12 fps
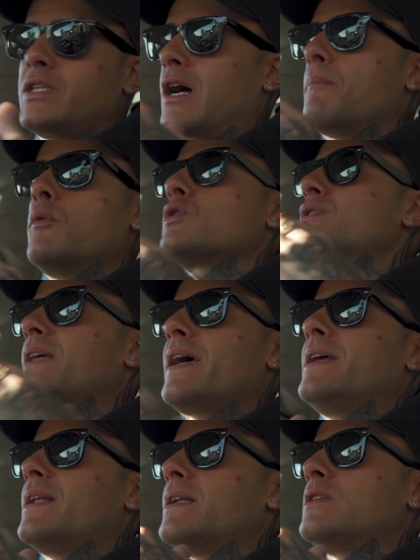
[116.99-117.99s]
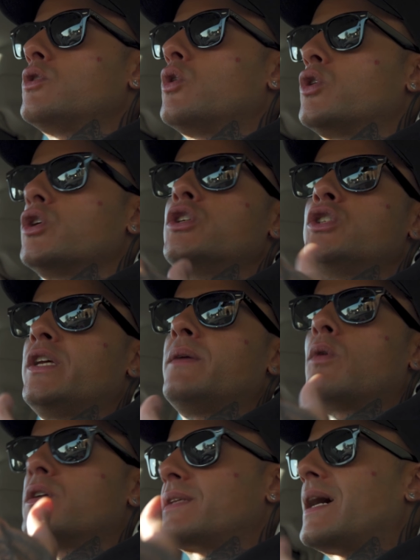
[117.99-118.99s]
Now, I'm not saying that there's not good
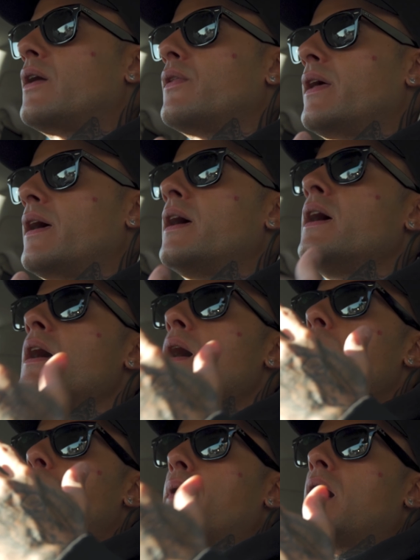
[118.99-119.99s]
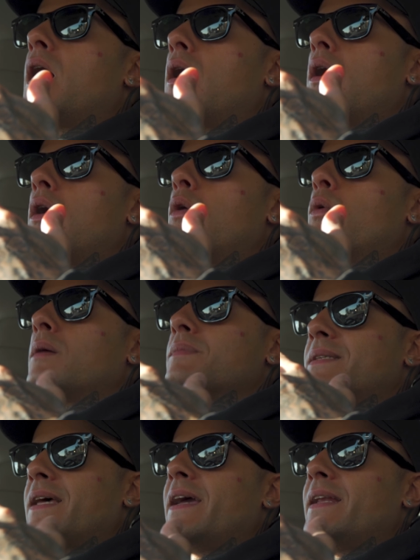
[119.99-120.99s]
cheap ones out there, but all I'm
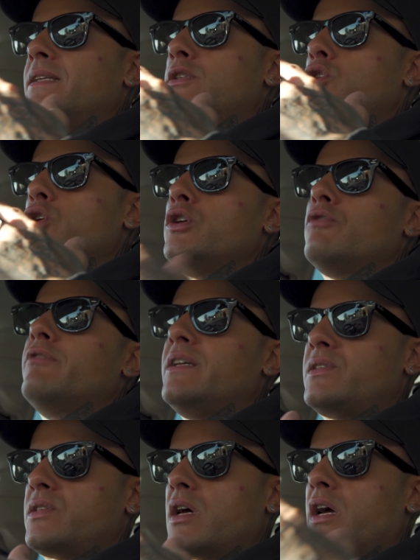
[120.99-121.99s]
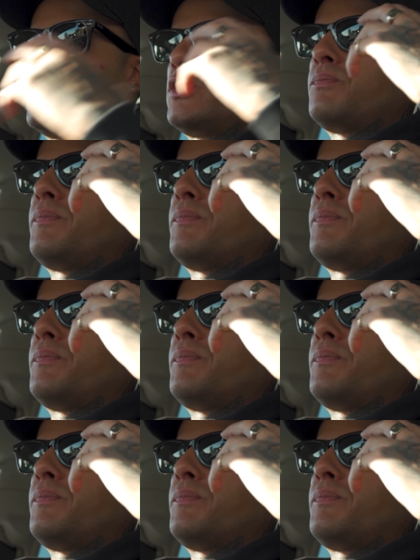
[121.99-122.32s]
saying is do your research,